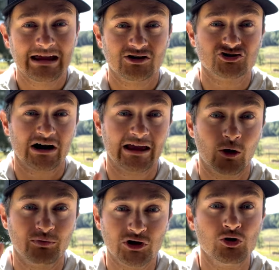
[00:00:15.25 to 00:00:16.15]
to try to
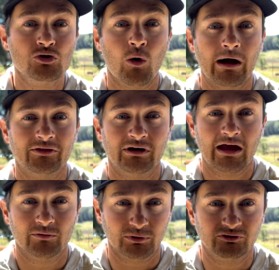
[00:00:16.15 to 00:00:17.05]
help you go out there and
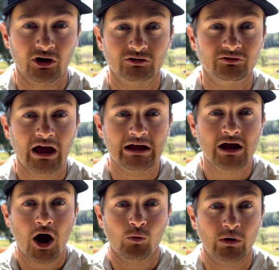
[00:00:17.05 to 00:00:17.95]
have a productive day
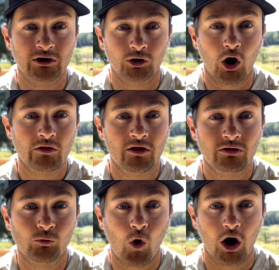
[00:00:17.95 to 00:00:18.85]
when you're on
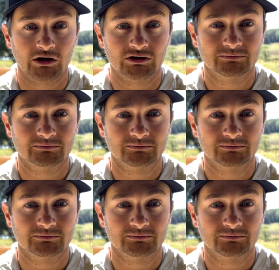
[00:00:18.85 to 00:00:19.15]
the water.